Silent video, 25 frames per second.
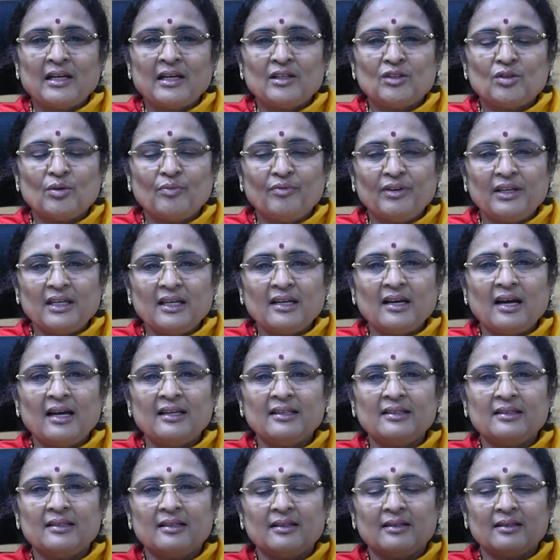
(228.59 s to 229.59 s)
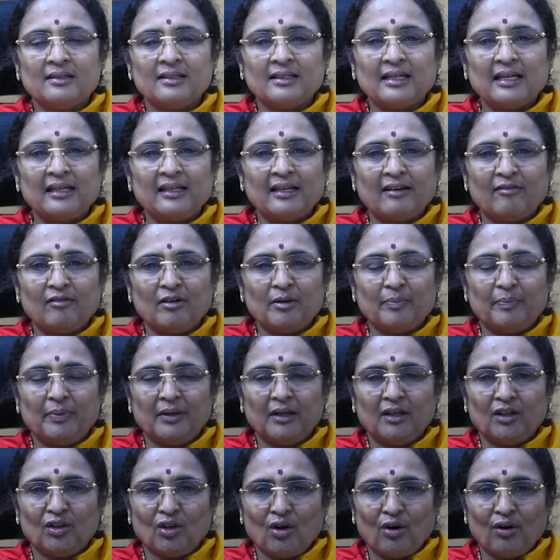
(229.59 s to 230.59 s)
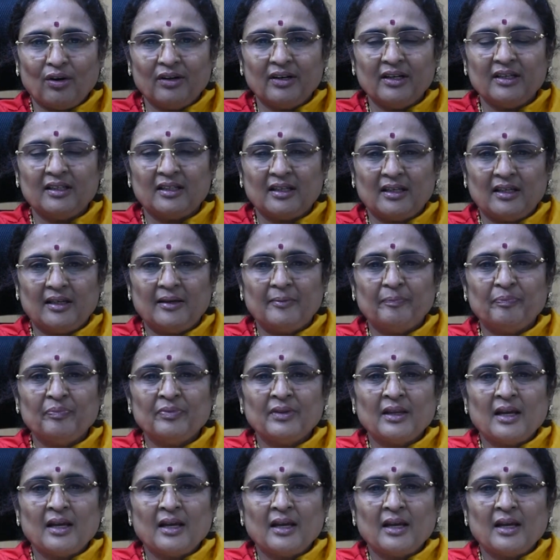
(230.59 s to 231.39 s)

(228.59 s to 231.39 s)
So we as a skill development authority,